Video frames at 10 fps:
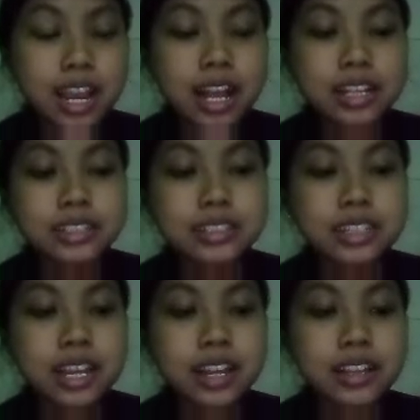
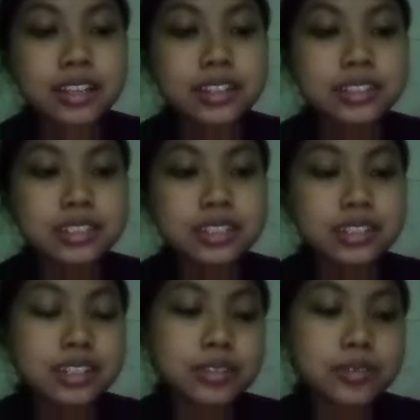And then
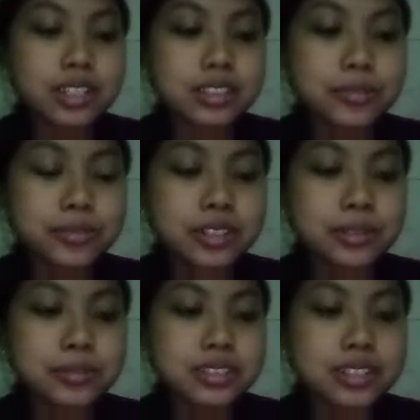the request
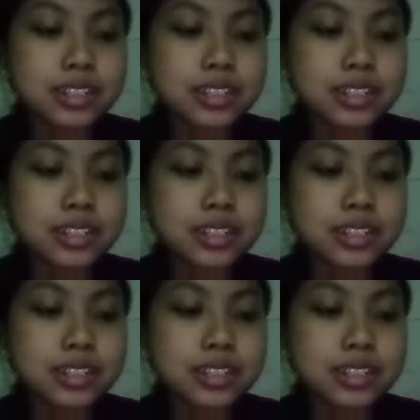verbs